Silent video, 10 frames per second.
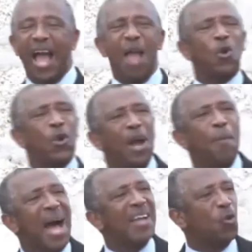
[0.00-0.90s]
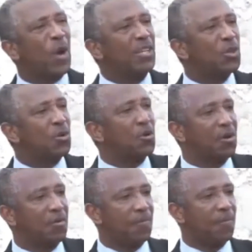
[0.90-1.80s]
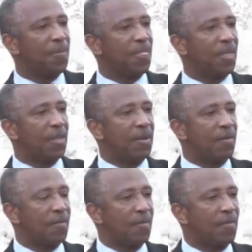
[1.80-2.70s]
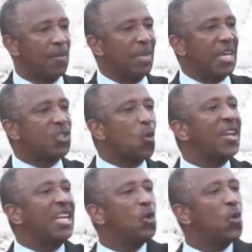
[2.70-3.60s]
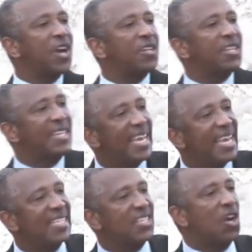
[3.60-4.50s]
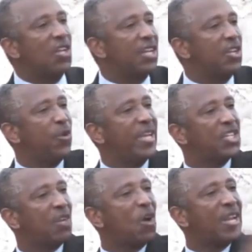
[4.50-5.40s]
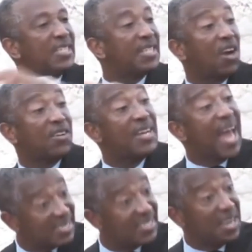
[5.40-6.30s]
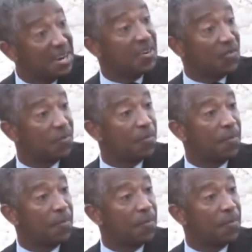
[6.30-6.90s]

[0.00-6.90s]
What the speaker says: I'm going to come back to White Oak. Because what I do here today is a continuation of what I started last year.